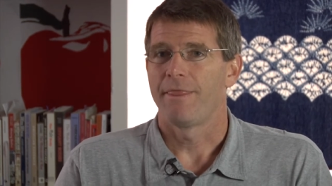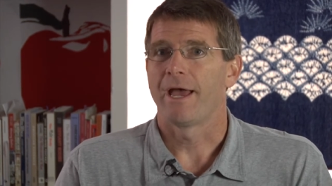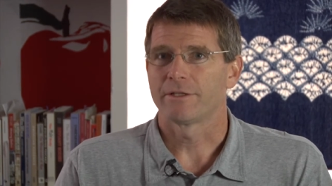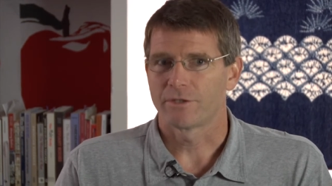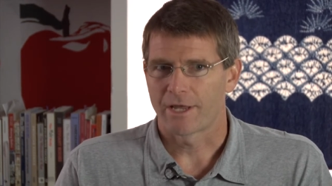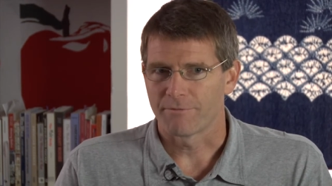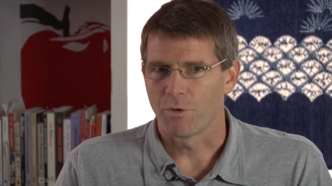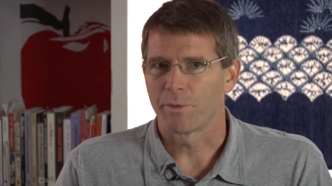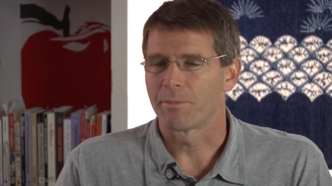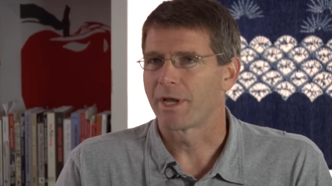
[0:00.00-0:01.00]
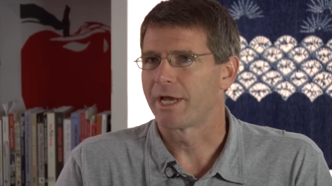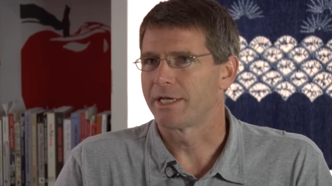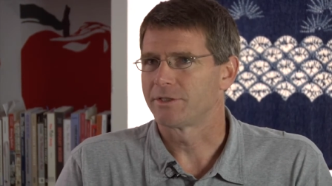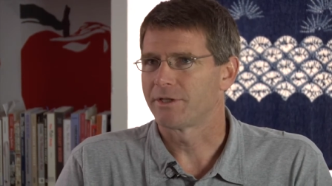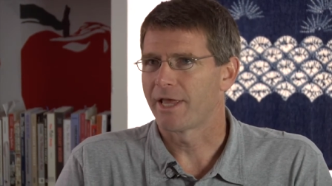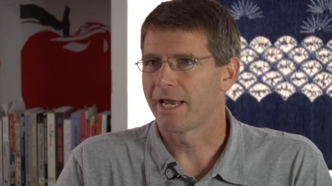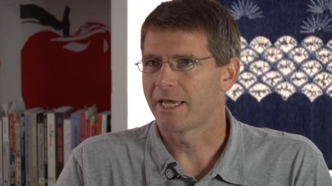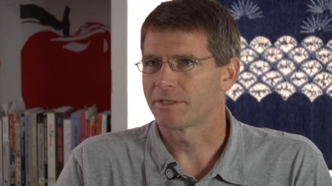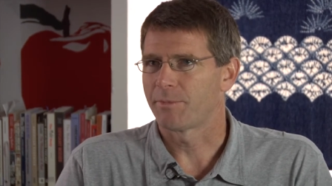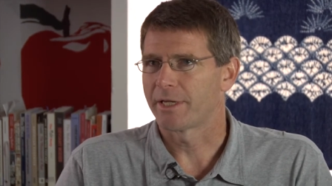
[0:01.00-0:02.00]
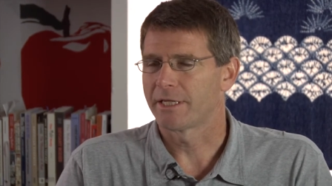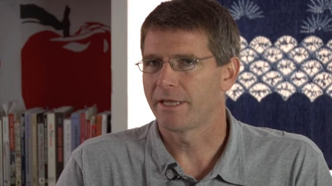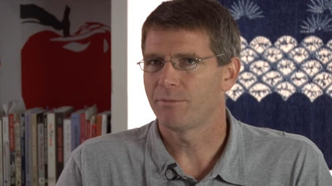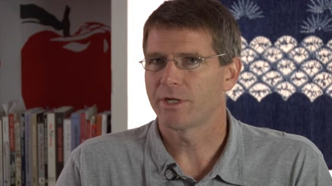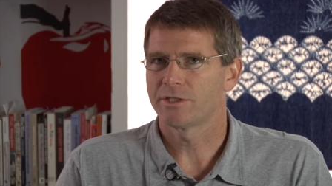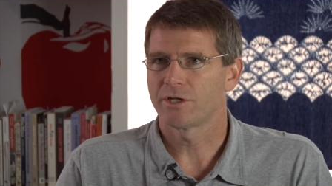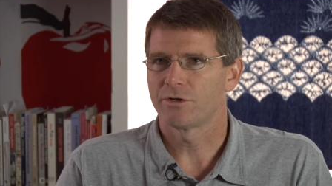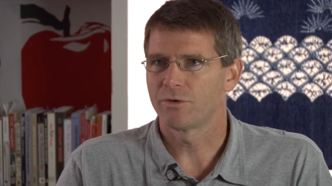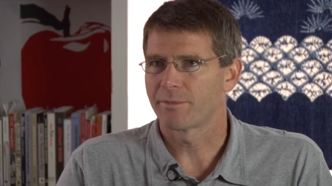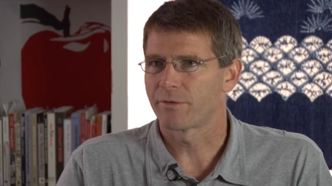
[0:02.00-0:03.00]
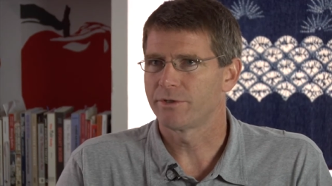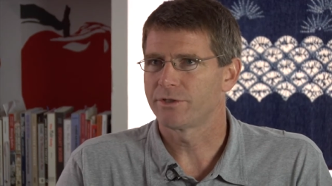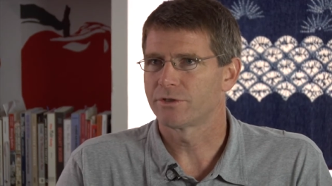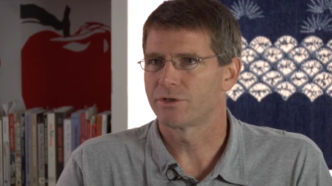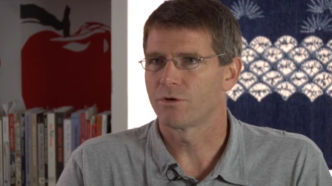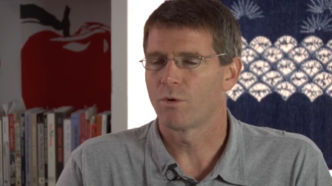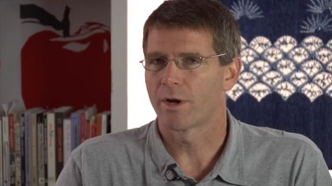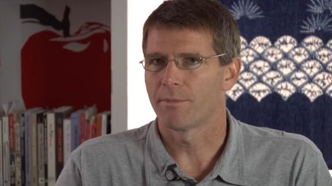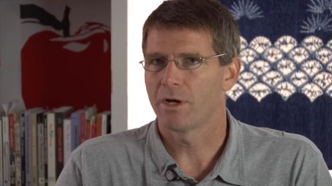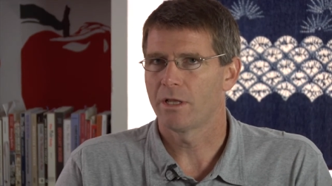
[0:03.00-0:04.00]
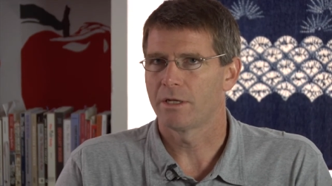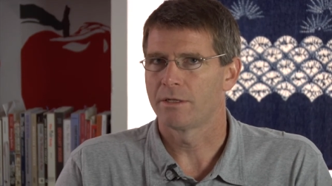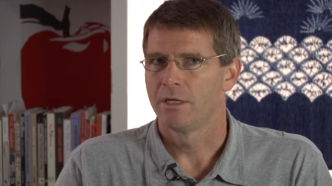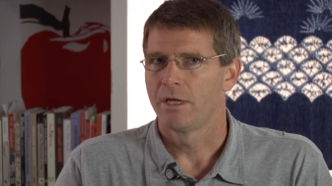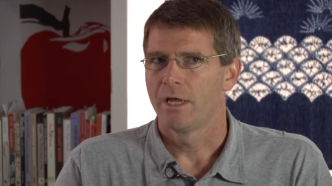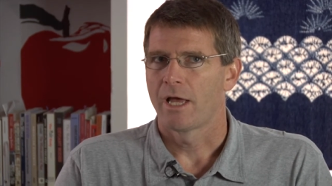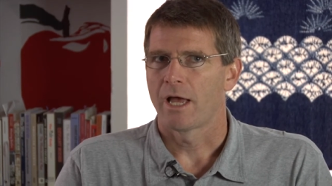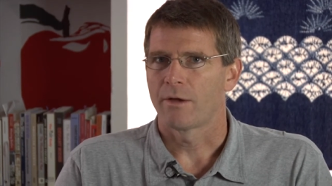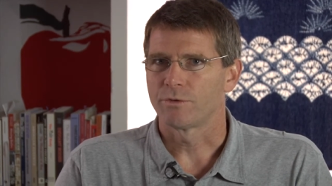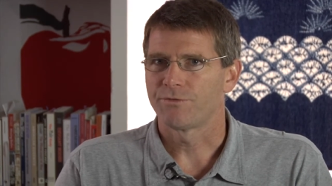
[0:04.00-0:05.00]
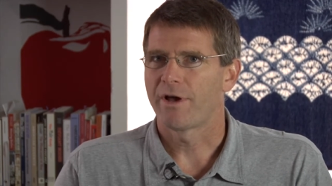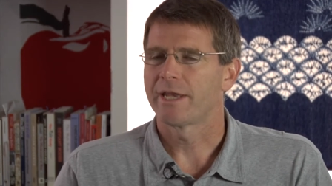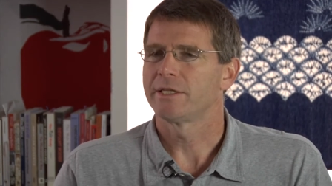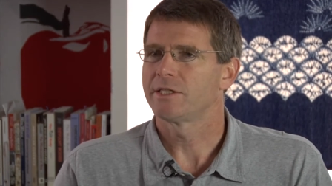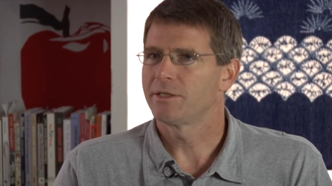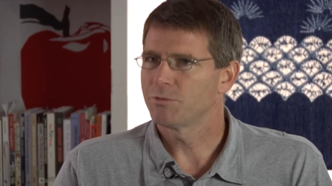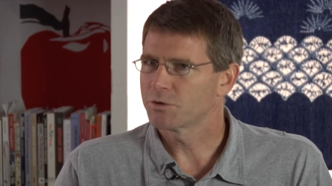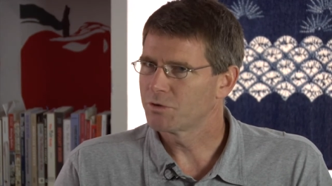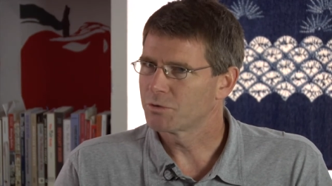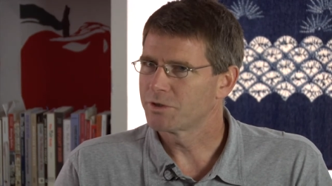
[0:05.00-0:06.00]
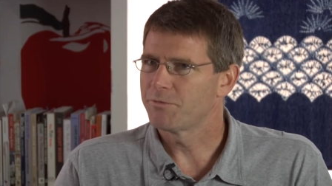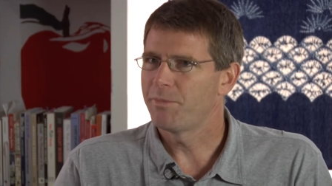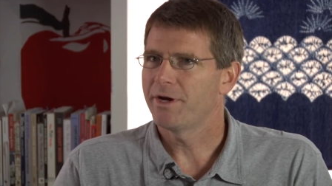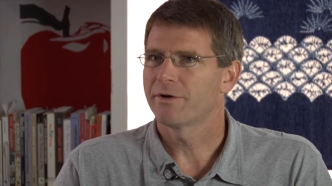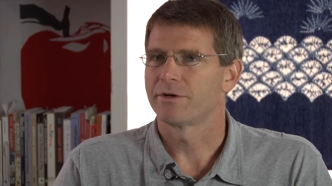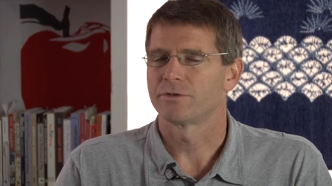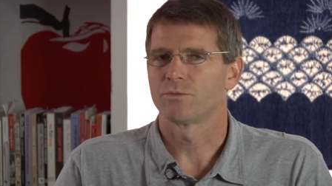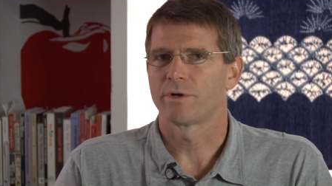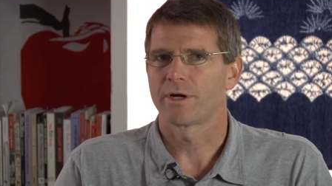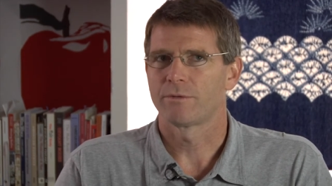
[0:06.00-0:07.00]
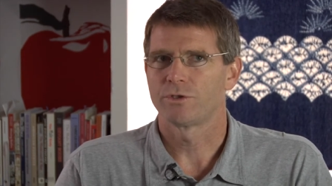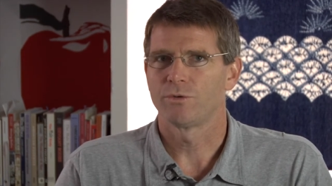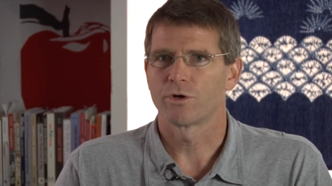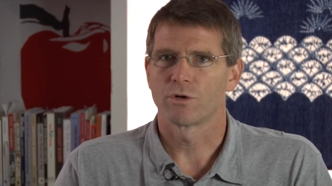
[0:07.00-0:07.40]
that kind of opened my eyes to that aspect. And then when I started doing my research in Guatemala, I was finding similar sorts of barriers where I was doing